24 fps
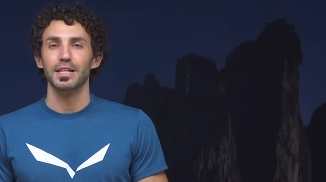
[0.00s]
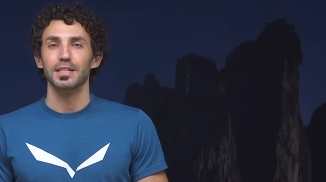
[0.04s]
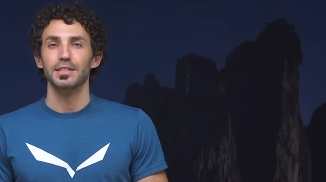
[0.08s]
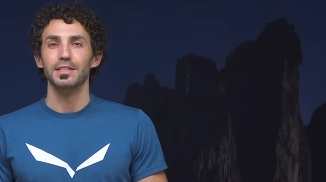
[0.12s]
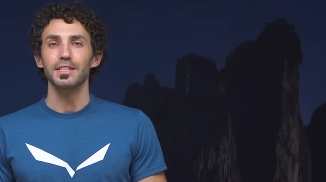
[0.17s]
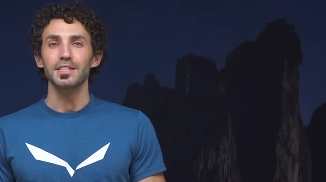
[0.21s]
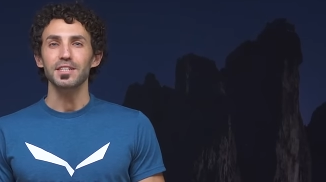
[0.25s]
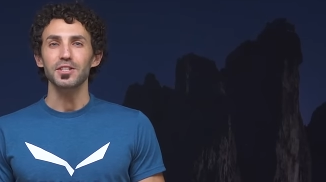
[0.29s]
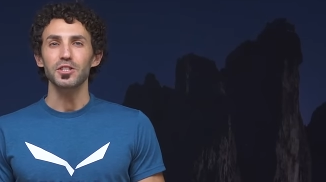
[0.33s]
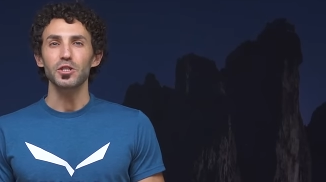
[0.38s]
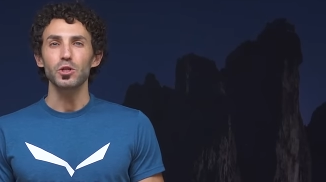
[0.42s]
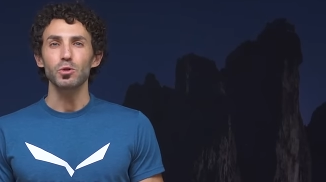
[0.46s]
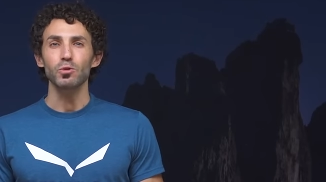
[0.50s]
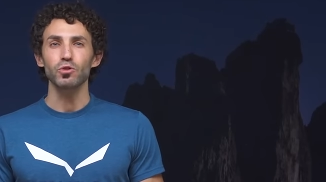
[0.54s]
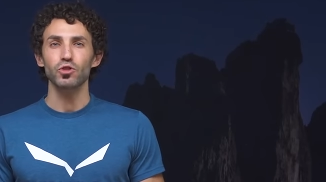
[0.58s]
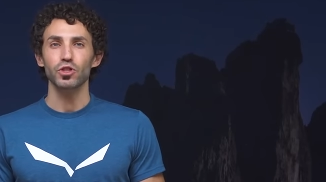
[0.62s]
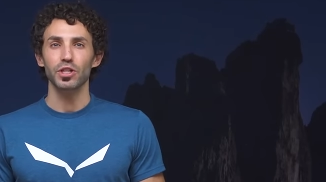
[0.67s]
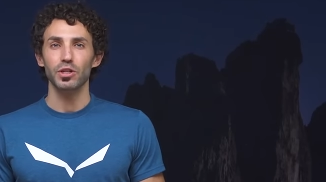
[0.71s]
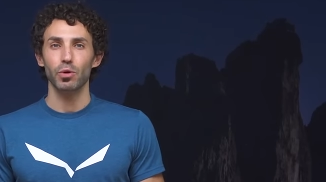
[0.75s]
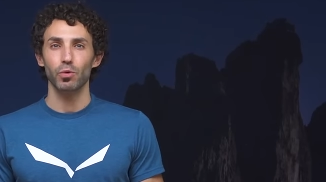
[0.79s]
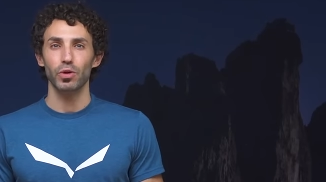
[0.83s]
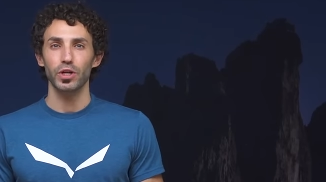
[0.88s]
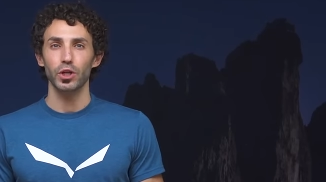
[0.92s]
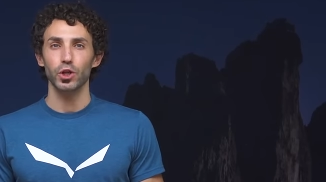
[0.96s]
This new
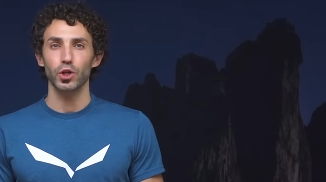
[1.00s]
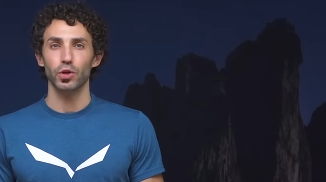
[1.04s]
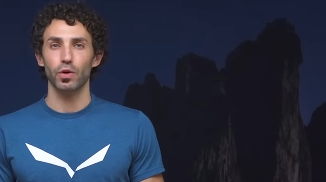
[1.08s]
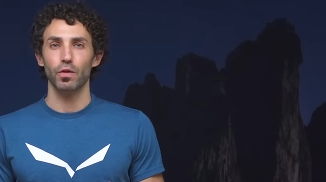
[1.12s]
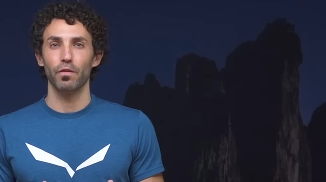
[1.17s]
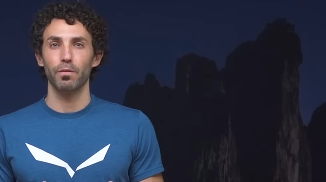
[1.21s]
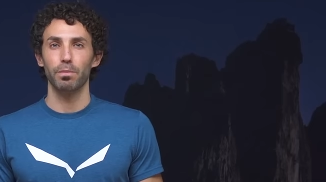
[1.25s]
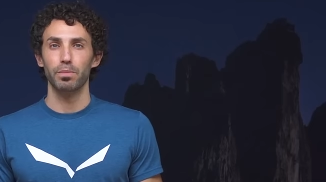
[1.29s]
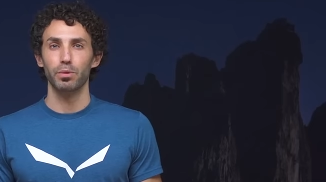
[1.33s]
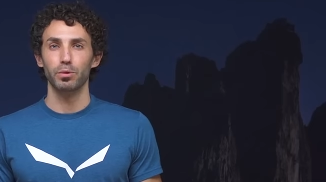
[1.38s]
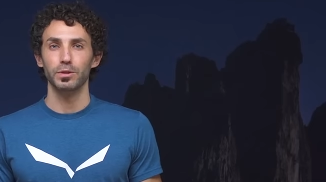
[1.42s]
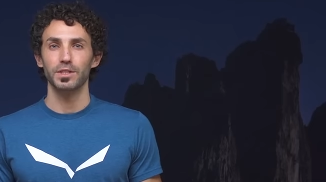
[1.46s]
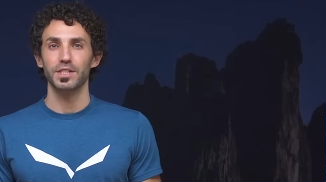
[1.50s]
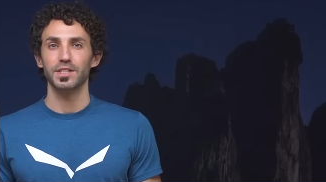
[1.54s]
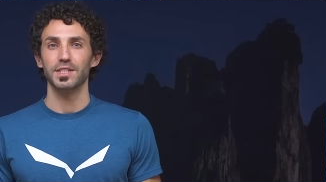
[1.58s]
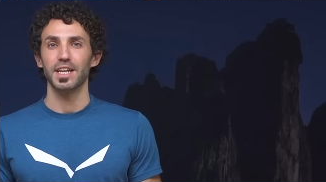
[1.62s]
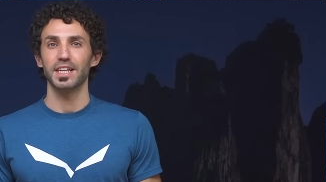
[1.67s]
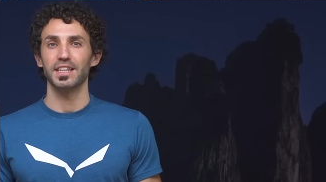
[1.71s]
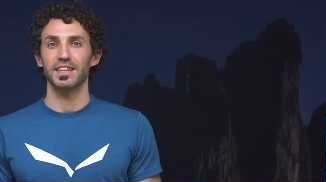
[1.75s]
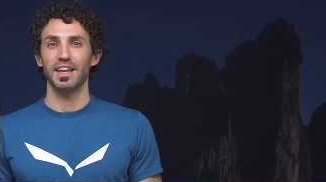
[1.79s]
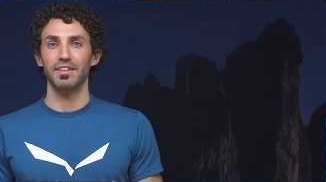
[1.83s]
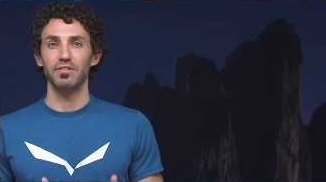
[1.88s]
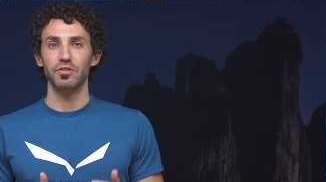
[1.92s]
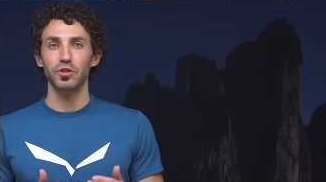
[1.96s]
generation of boots
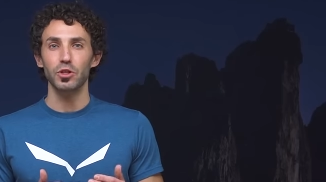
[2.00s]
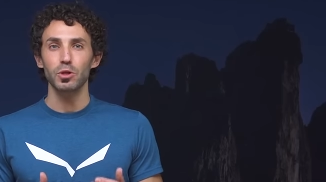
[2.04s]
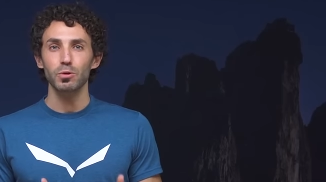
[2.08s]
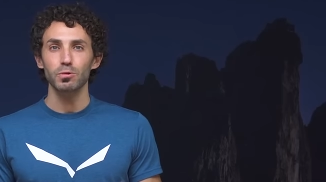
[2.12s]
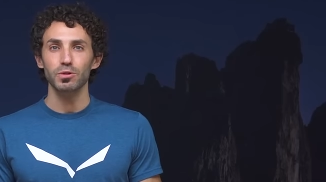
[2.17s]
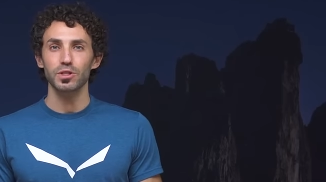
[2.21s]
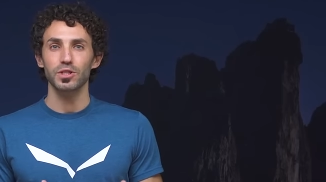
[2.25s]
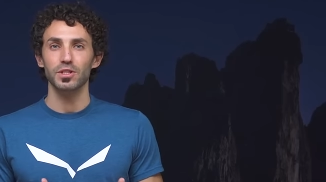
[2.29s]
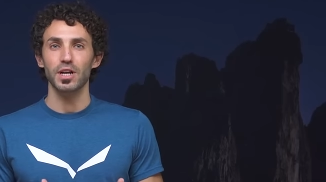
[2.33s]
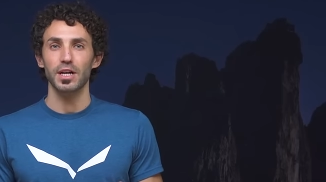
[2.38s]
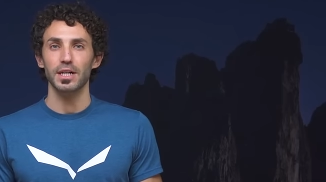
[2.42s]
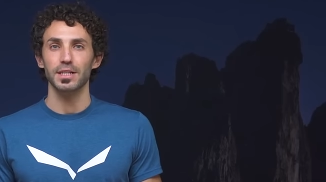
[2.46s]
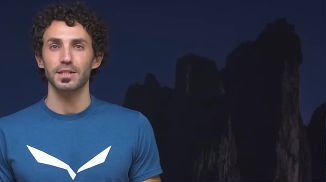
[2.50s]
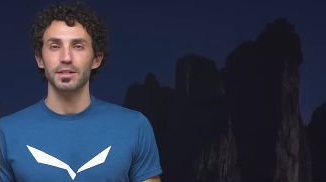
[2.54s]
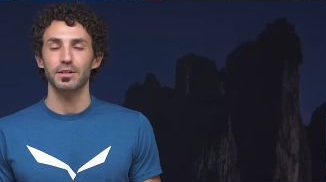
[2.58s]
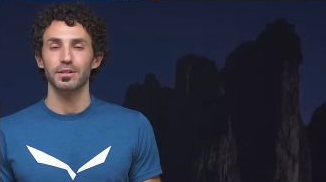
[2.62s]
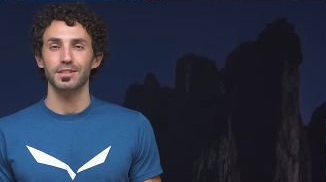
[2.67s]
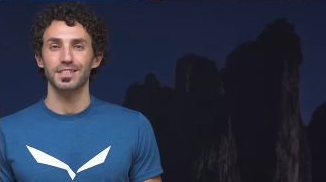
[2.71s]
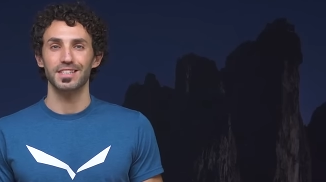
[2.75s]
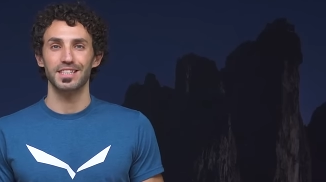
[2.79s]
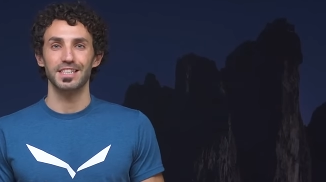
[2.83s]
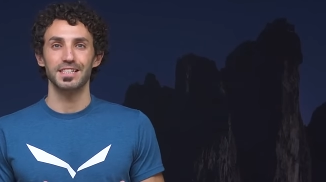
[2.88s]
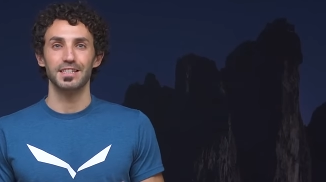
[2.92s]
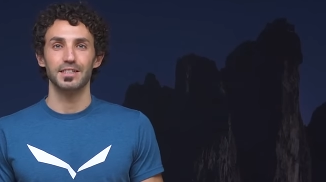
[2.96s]
set a new
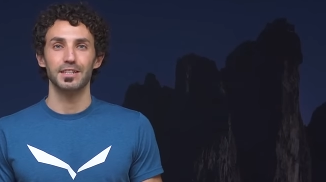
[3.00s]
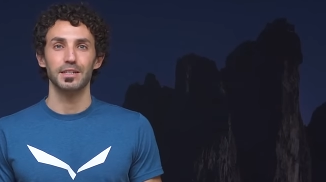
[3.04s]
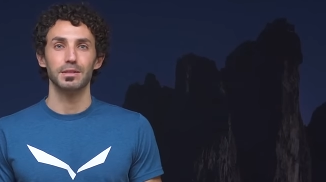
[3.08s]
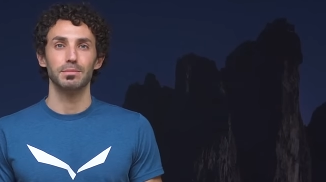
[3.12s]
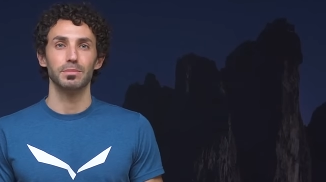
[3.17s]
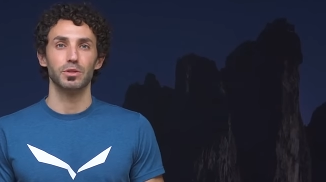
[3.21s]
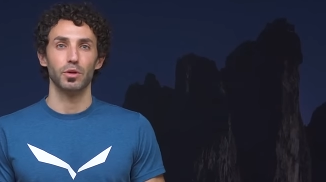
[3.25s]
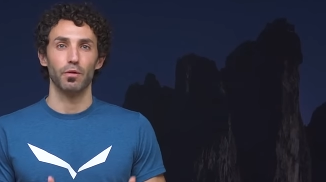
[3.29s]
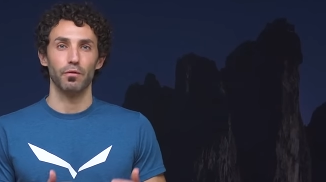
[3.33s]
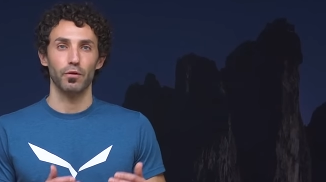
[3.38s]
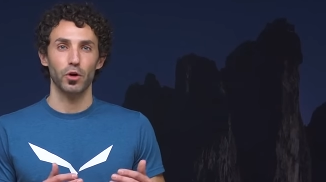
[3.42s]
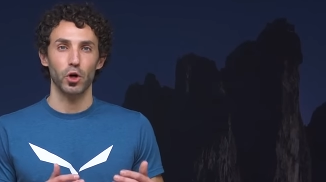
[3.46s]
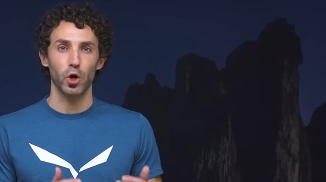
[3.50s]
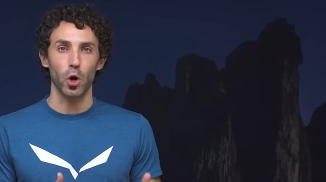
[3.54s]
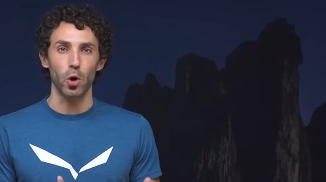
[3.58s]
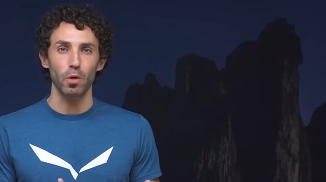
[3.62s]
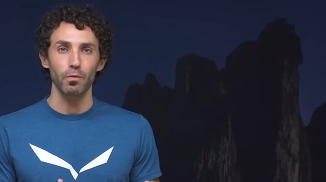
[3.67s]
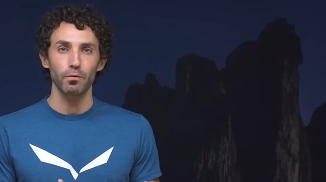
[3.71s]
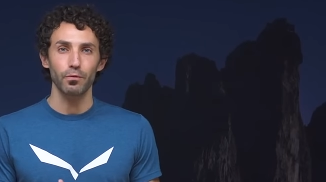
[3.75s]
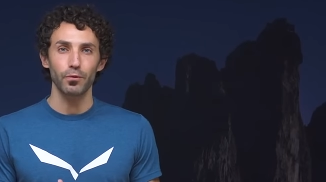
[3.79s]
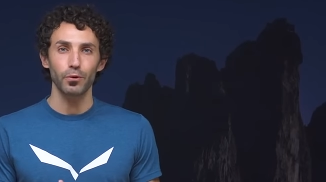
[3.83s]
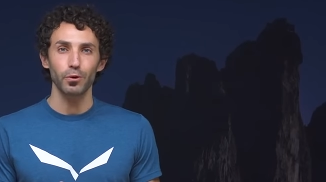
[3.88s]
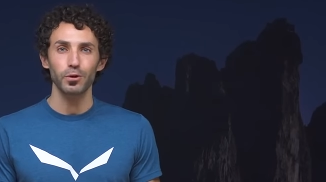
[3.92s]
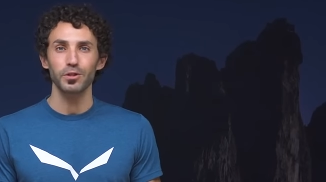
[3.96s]
standard in terms of
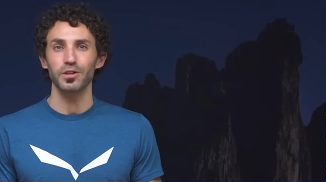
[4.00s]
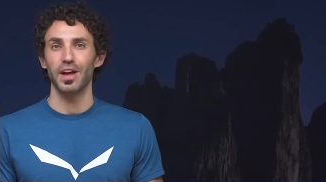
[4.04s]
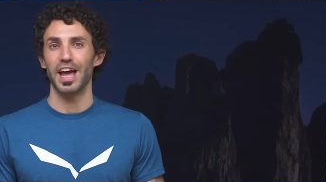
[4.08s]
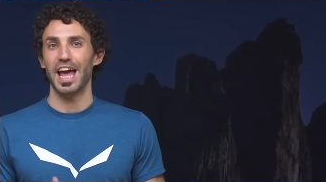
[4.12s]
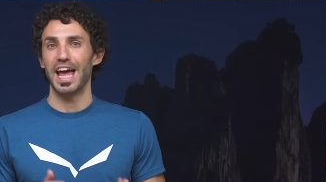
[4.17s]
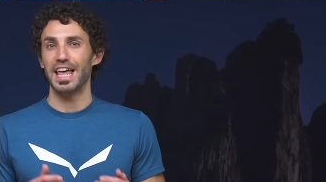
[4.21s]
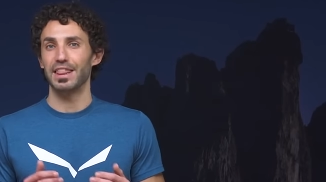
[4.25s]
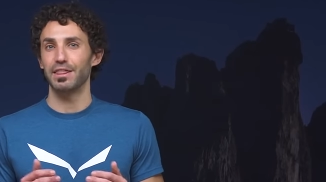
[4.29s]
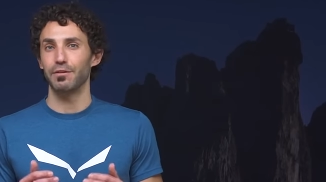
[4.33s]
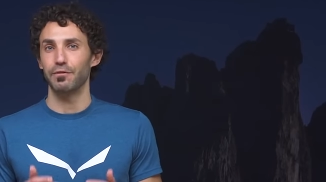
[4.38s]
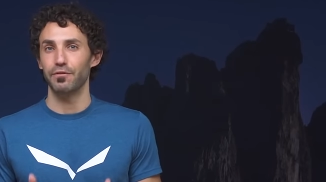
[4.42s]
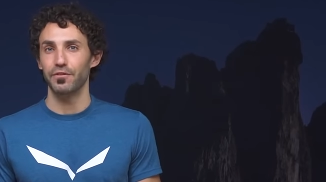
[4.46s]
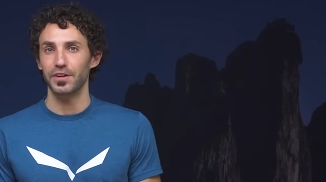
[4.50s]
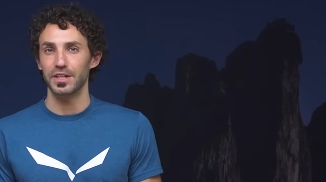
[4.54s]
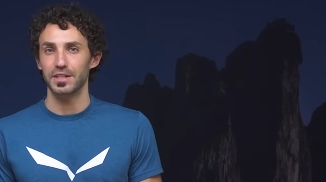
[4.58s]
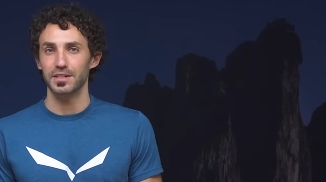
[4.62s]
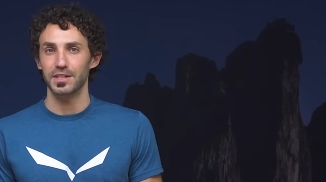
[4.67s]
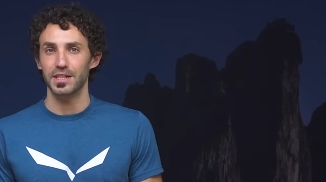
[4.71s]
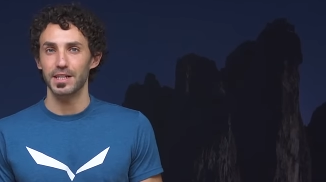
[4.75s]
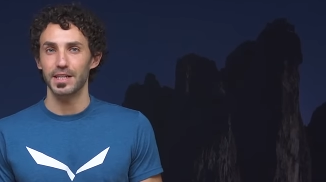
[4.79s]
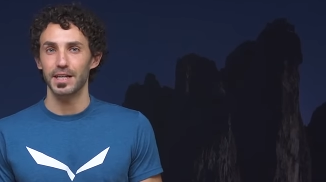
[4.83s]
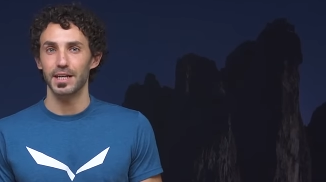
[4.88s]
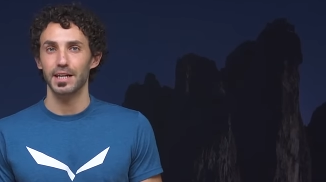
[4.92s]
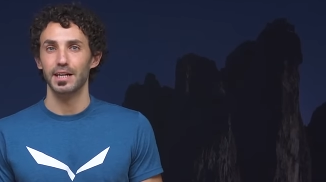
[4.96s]
comfort and
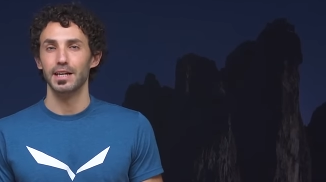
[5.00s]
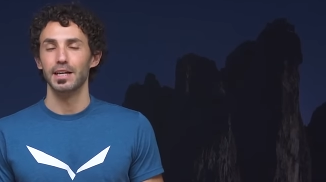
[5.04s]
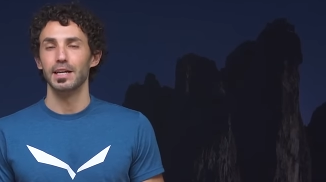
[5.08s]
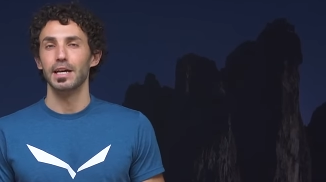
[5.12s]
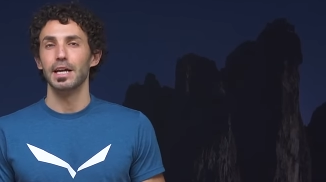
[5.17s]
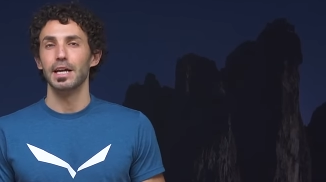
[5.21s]
fitting,